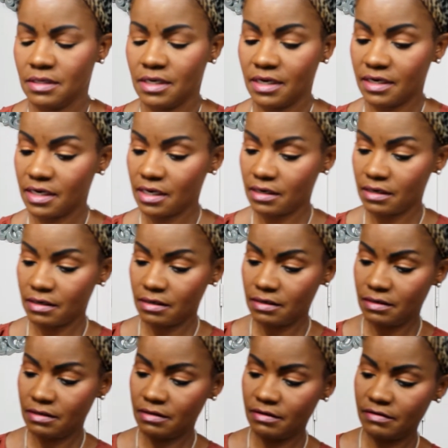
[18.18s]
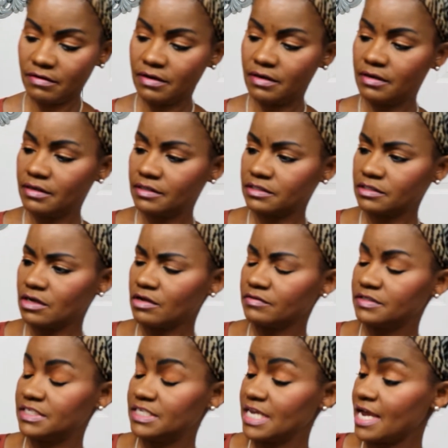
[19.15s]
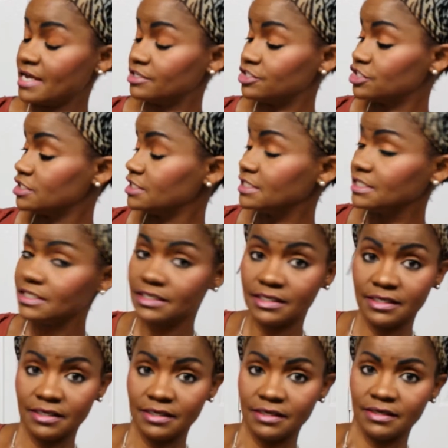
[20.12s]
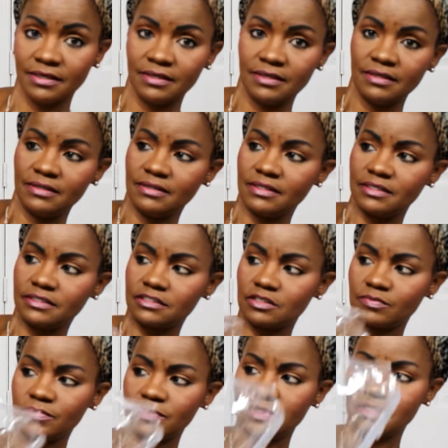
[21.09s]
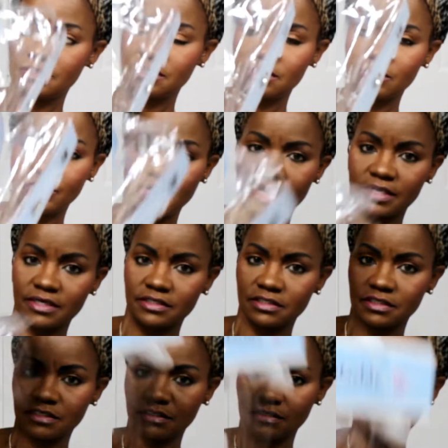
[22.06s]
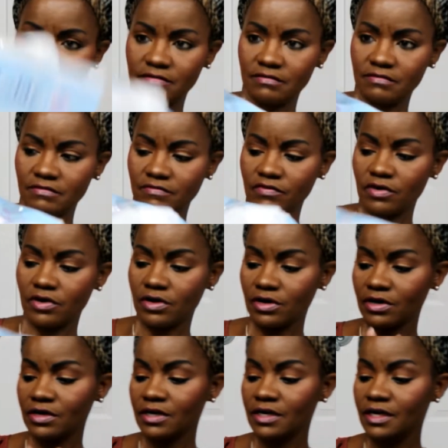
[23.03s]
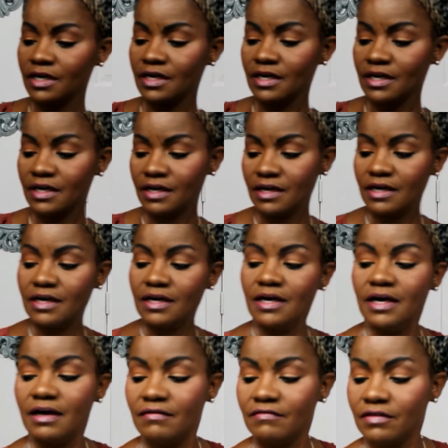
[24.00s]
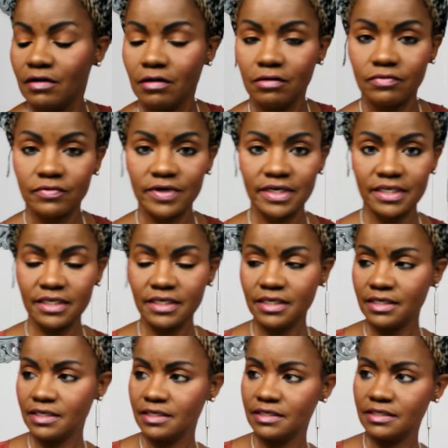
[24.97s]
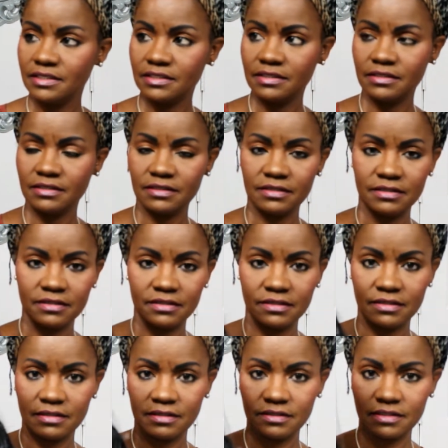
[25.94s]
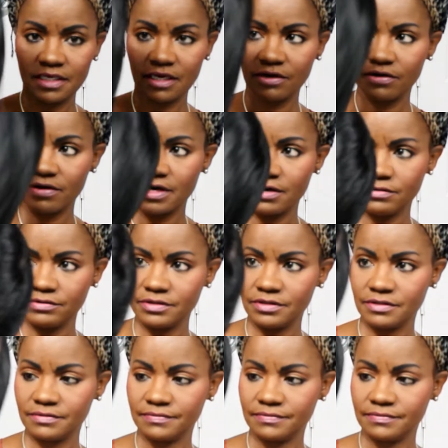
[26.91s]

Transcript: it's called Dashley. This is the packaging for her. I've already taken her out,